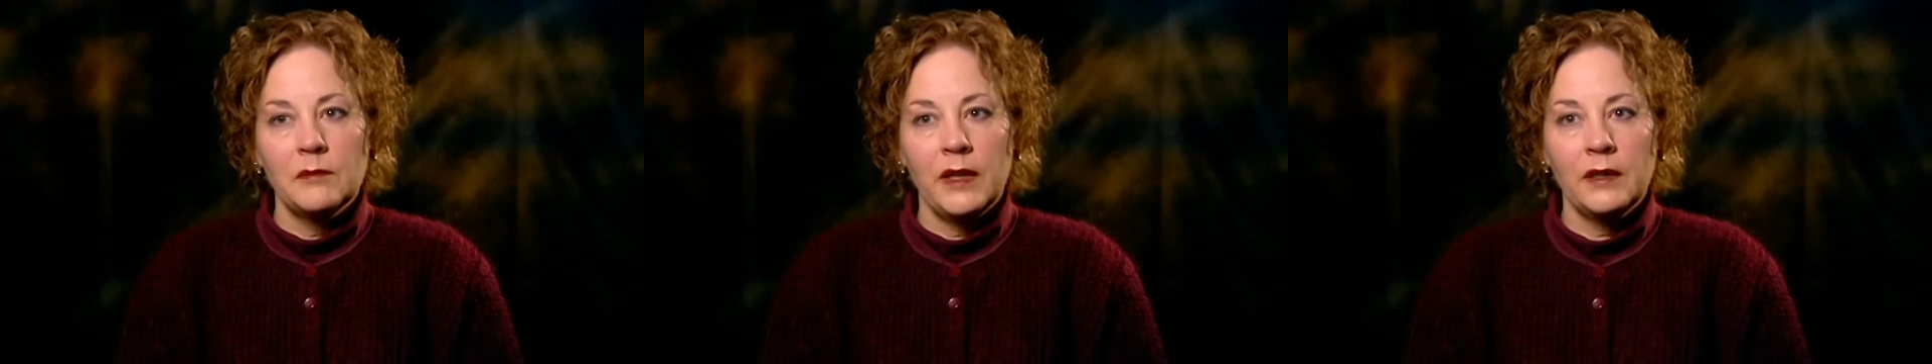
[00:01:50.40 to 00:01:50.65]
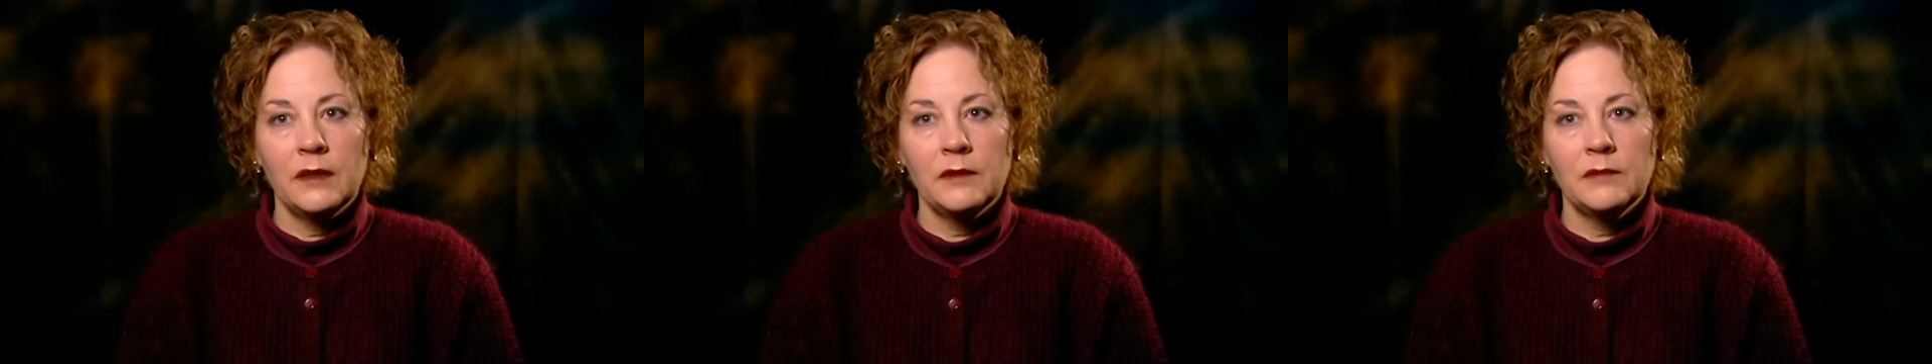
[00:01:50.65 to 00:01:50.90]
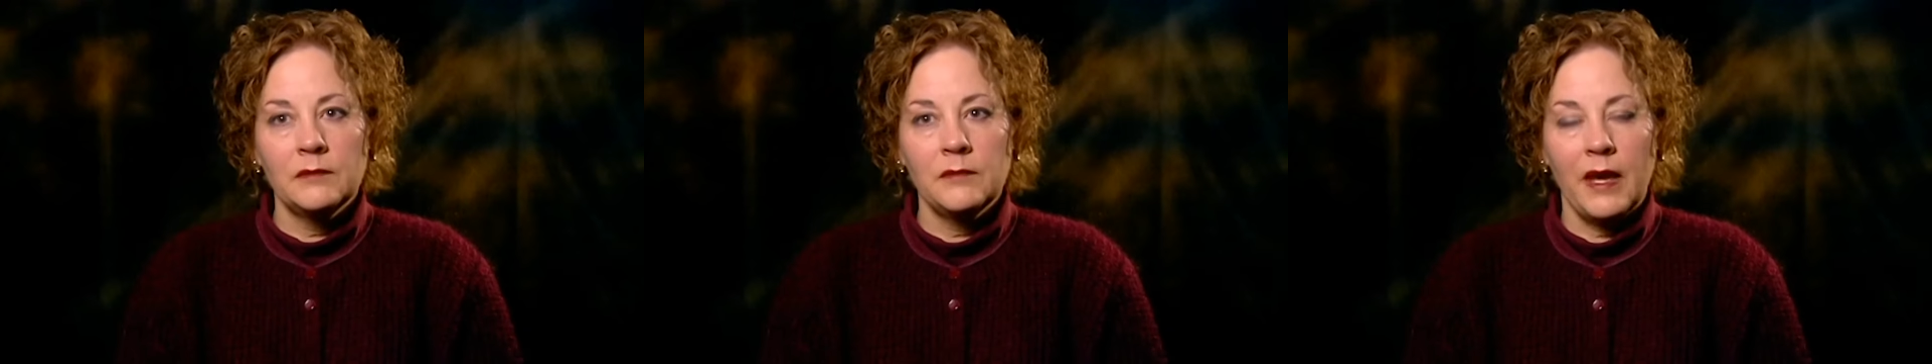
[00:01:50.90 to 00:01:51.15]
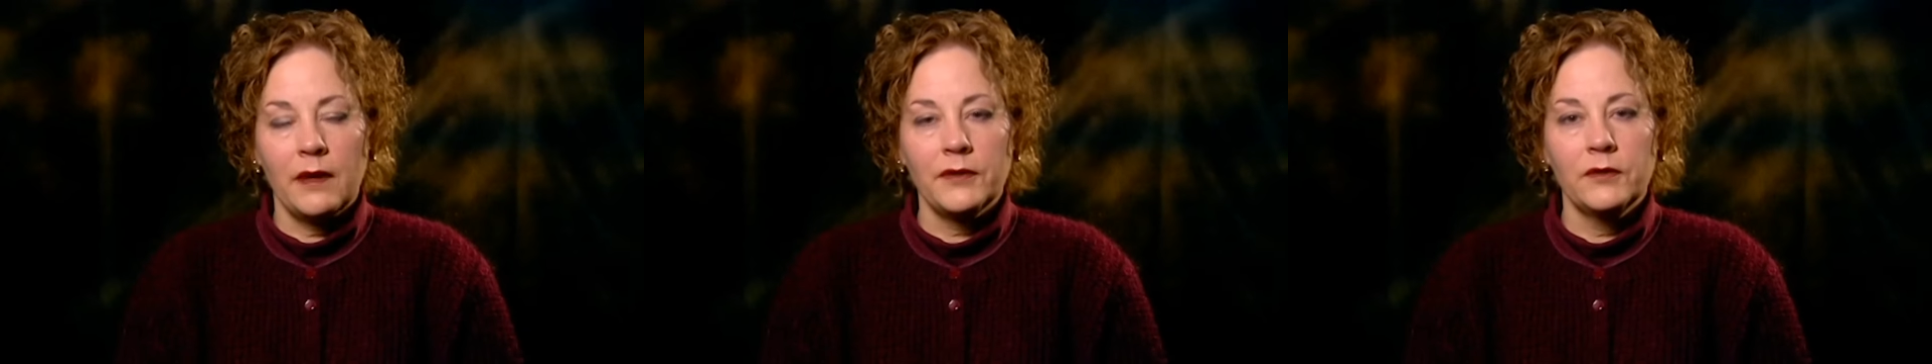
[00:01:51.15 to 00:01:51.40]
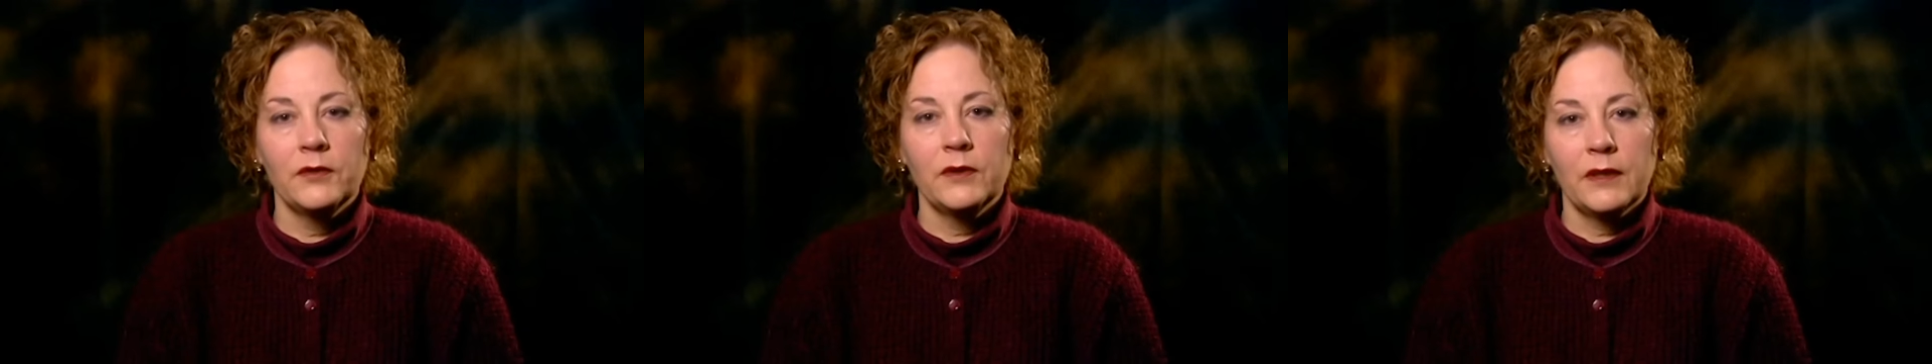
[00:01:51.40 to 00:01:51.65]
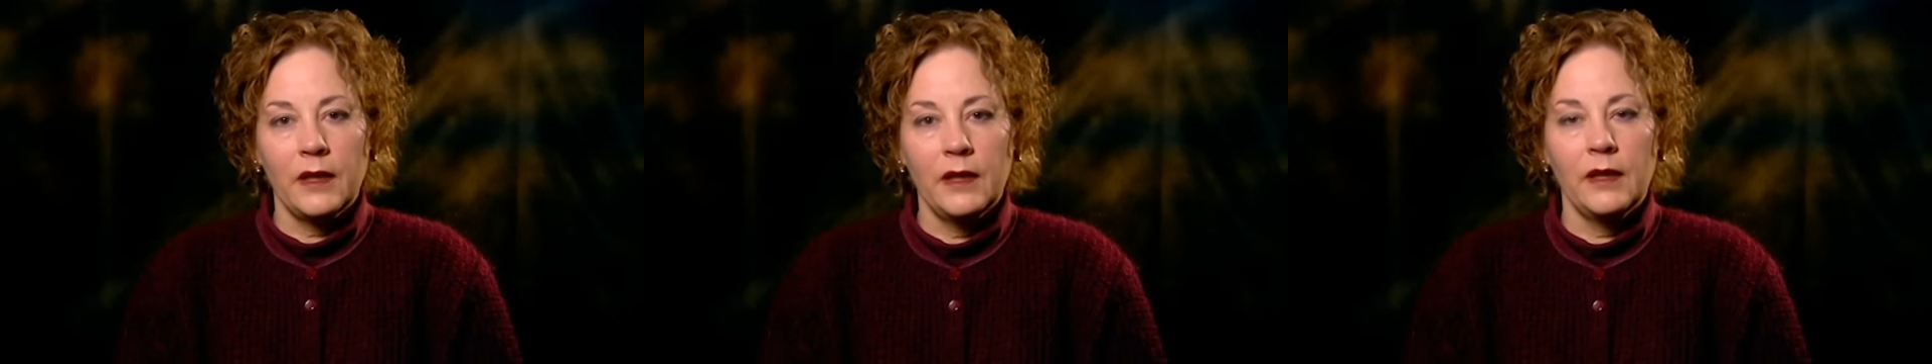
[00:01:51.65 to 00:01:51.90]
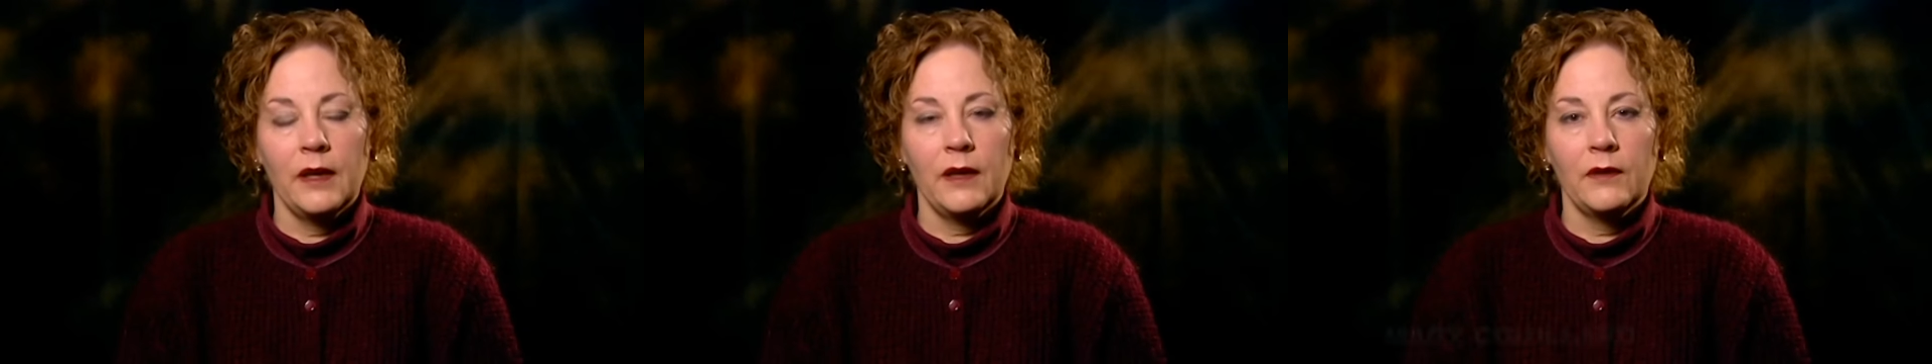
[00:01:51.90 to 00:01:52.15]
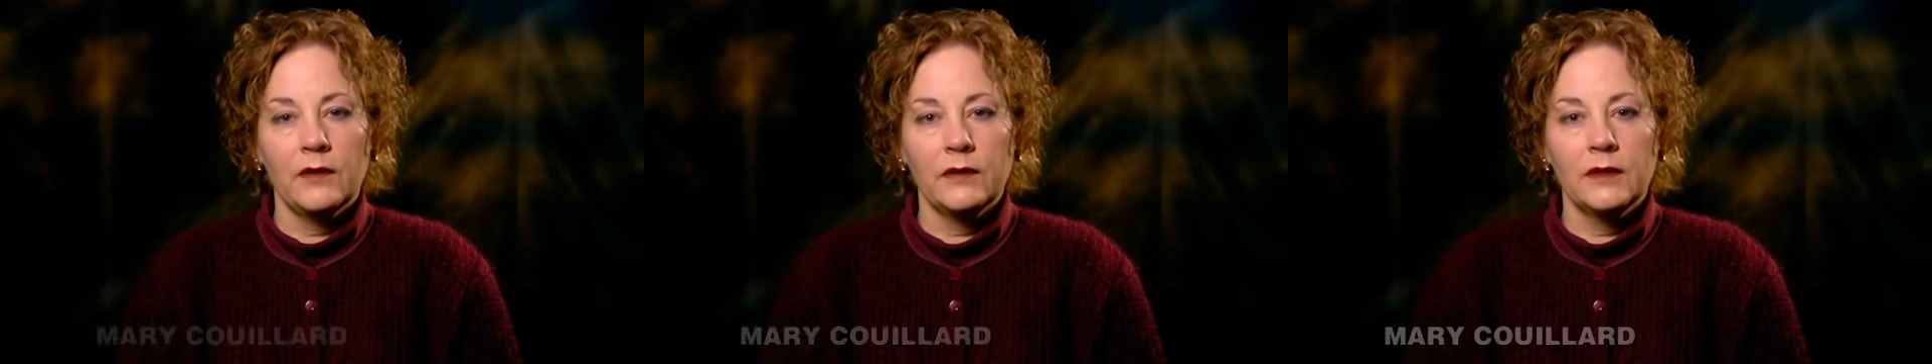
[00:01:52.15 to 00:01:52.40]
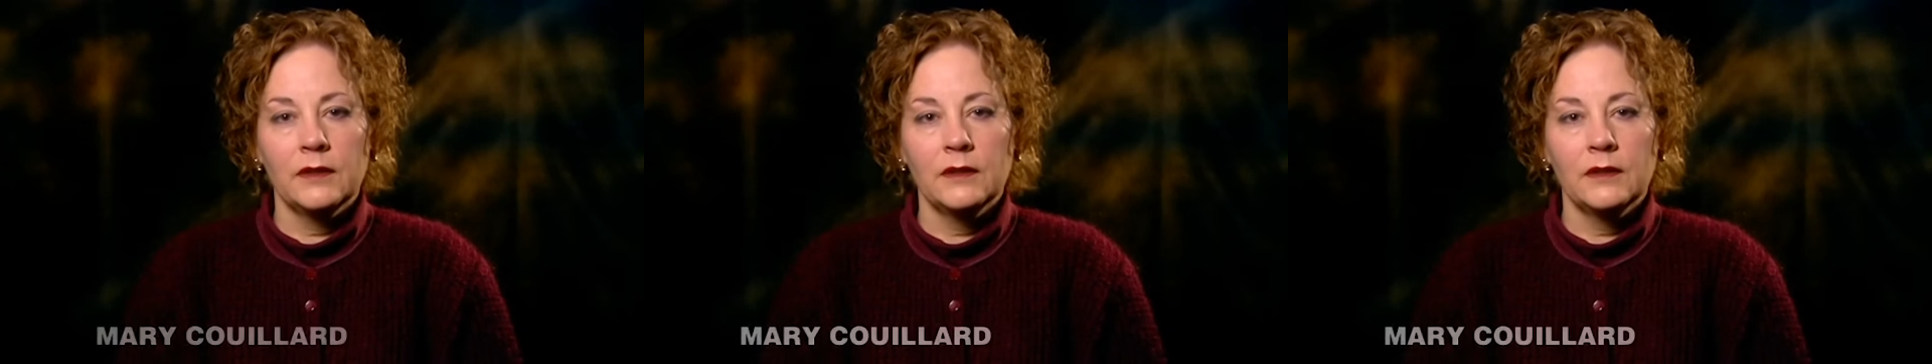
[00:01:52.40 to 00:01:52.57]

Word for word: Mike and Matthew can hang out,